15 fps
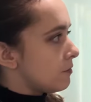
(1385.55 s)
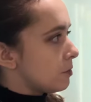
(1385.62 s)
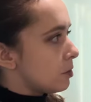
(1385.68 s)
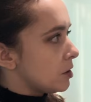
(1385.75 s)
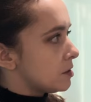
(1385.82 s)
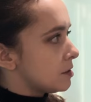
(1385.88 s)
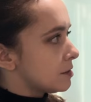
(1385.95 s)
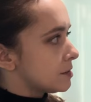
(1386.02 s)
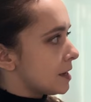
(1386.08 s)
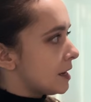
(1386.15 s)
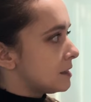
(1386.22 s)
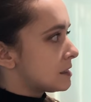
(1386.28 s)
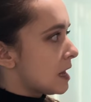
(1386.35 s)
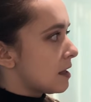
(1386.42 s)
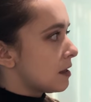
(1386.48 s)
put it to the side
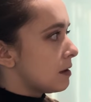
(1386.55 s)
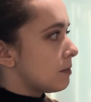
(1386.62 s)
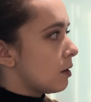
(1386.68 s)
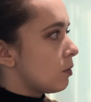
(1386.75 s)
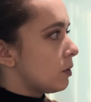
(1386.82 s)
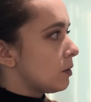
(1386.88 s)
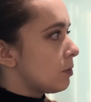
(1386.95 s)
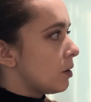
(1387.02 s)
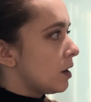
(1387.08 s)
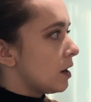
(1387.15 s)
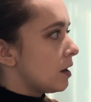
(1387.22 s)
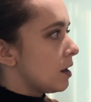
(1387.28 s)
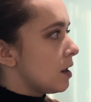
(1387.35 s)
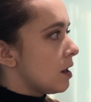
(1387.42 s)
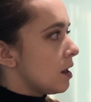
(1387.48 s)
slightly, but we put it